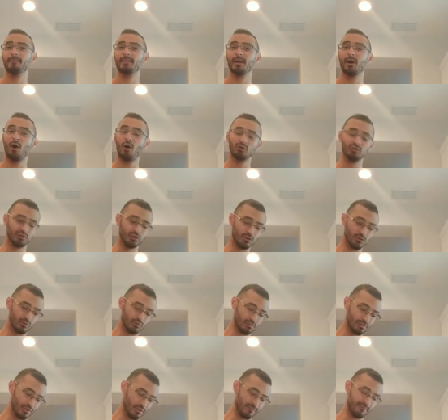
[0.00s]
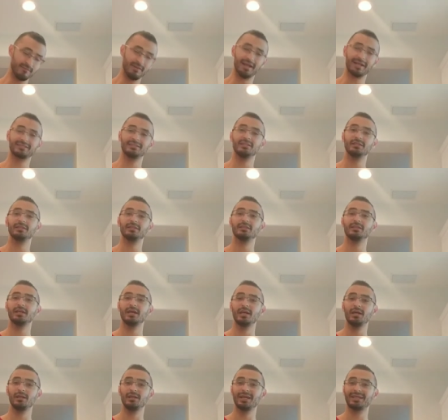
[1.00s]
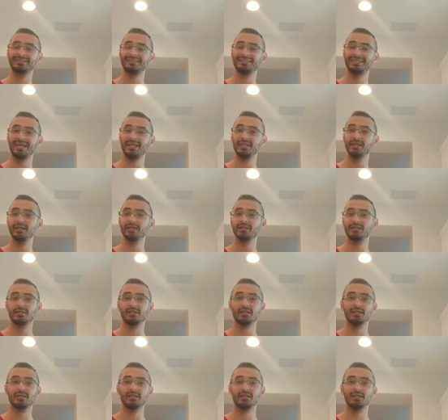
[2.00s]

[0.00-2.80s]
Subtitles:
Also, flexing and extending it.